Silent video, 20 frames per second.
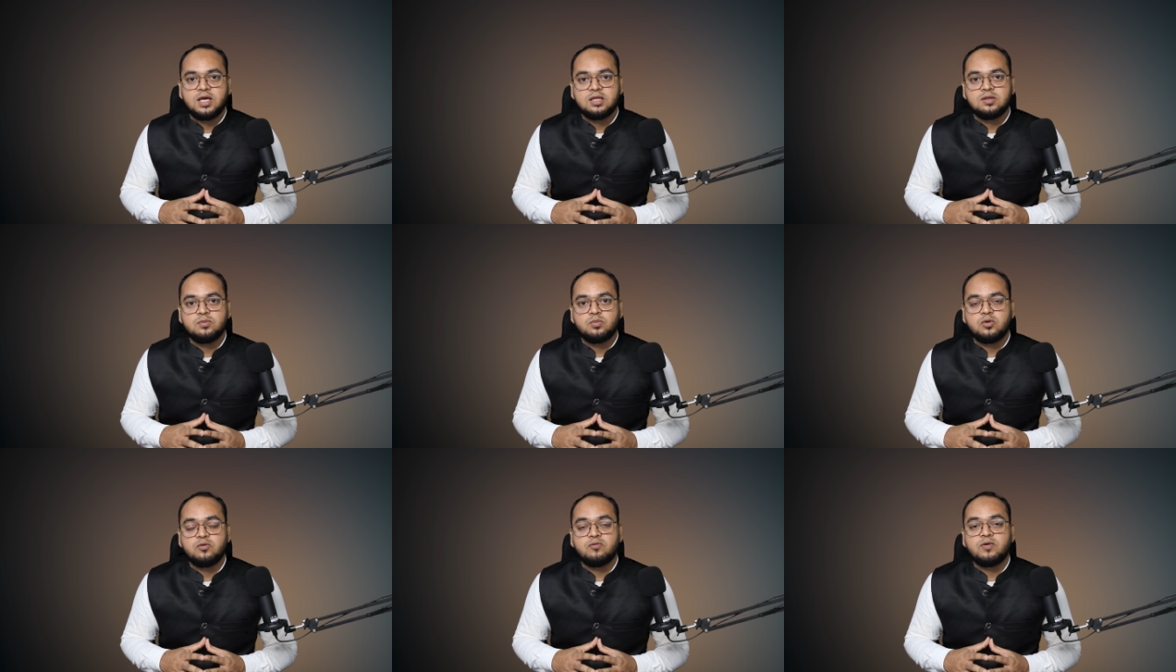
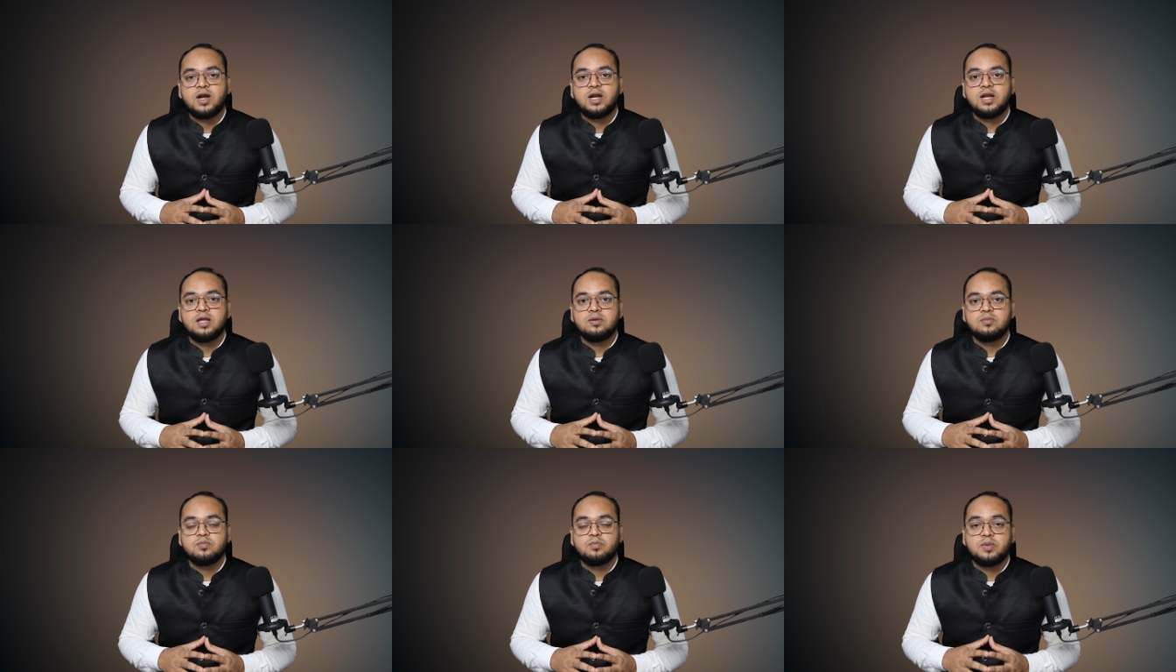in
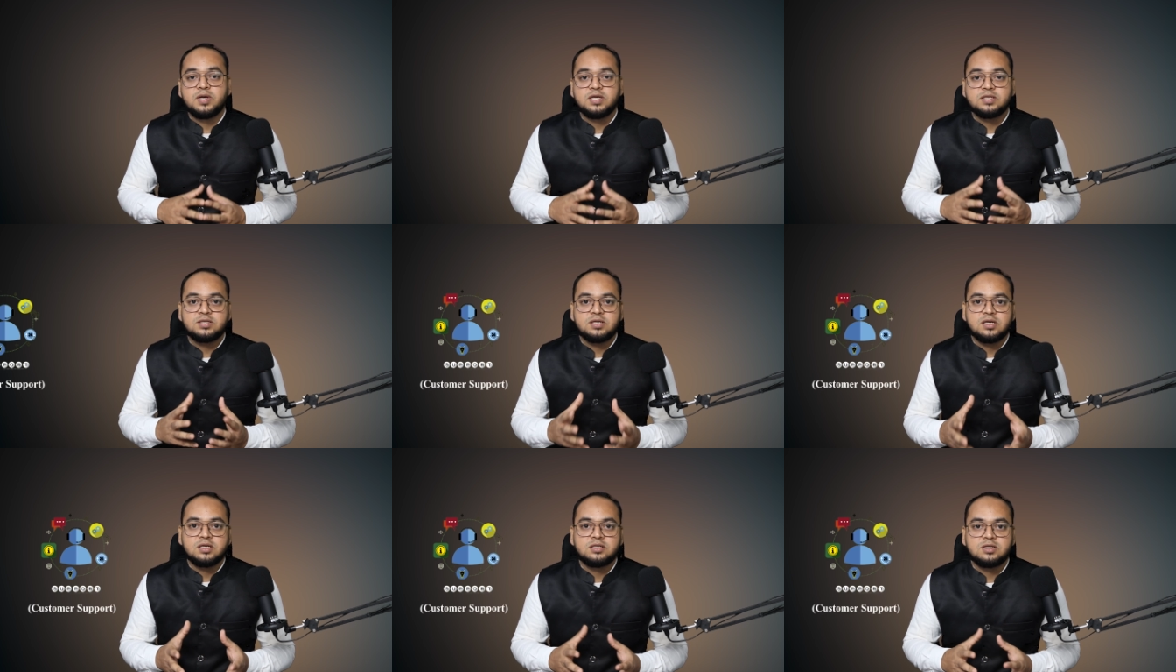providing
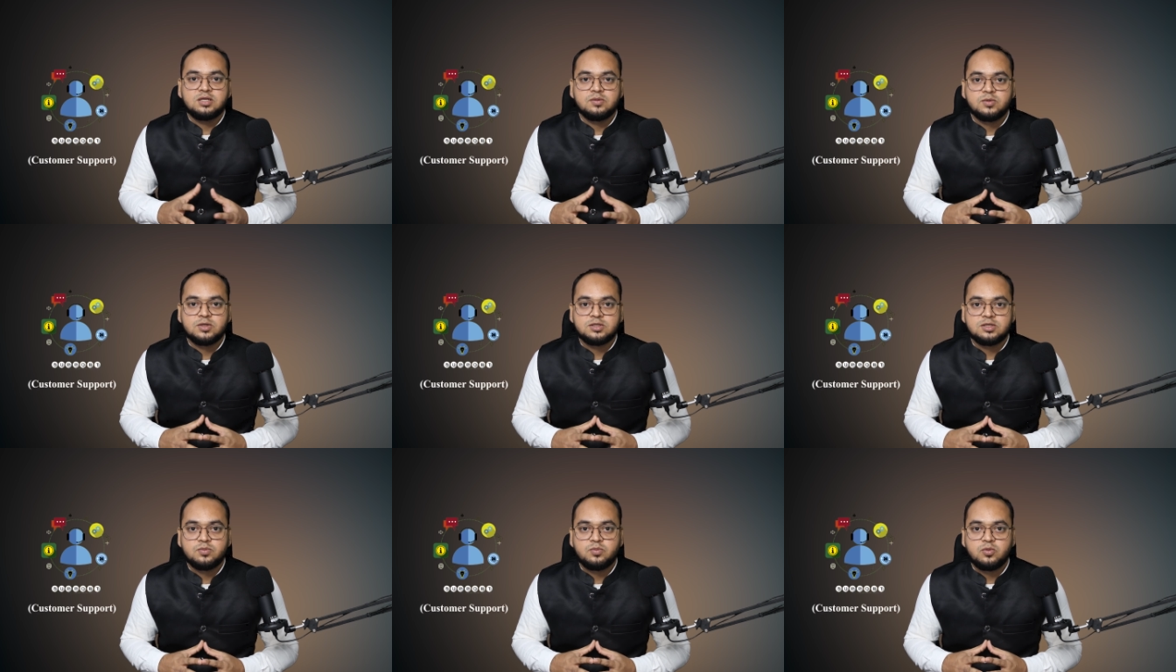best
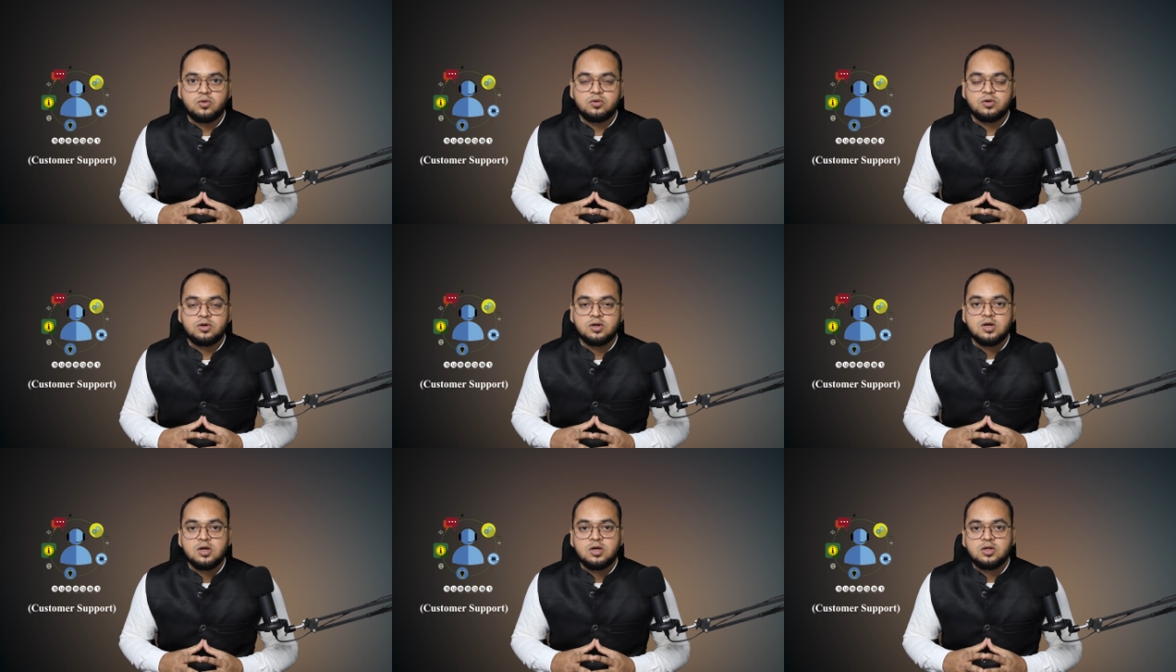customer
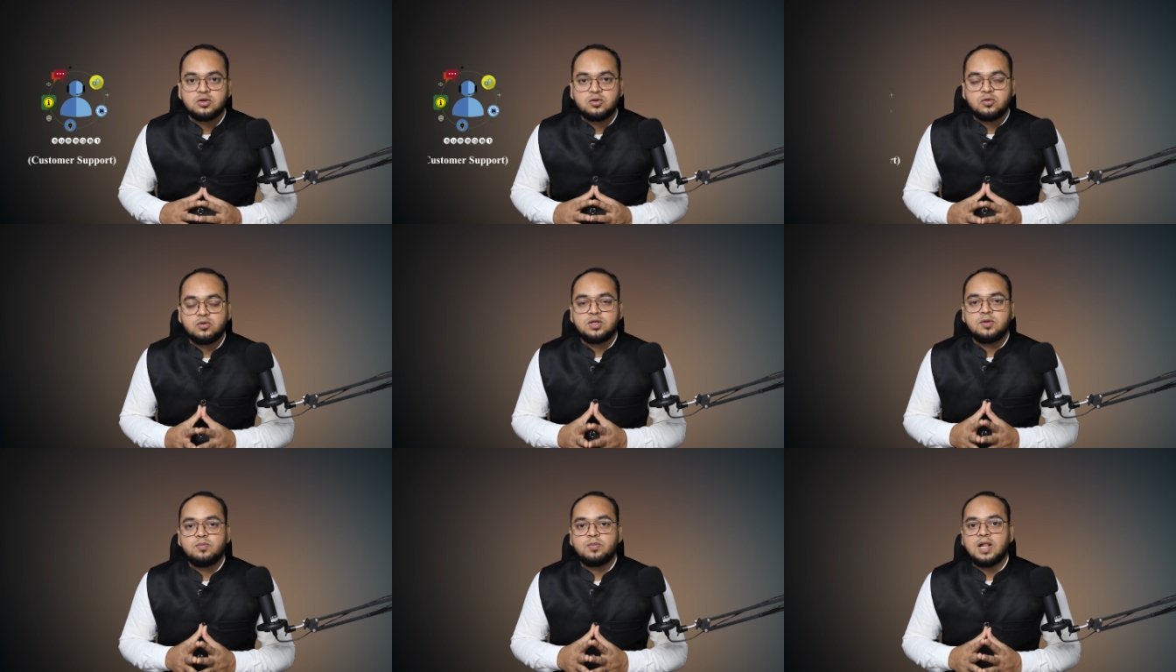support
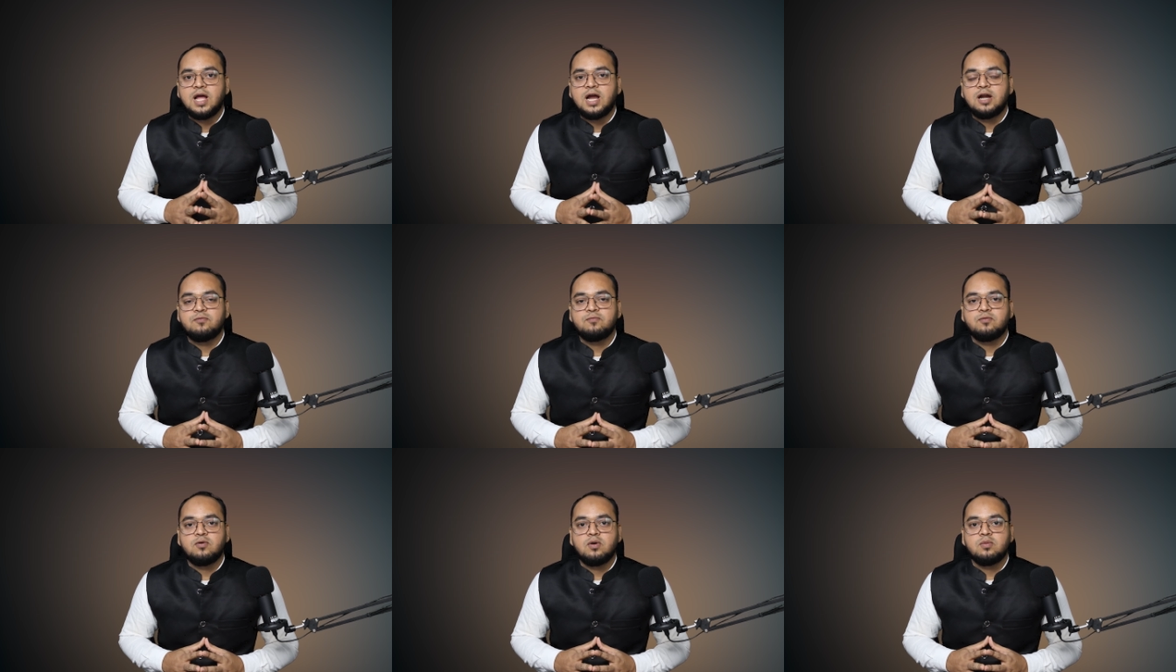through the
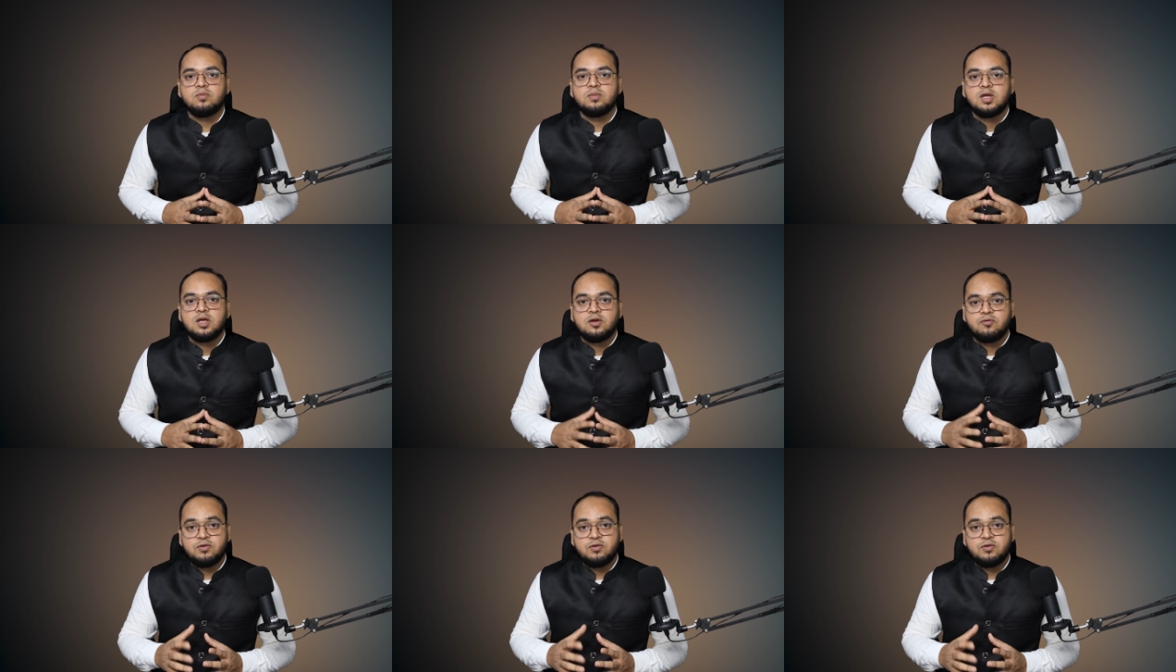platform,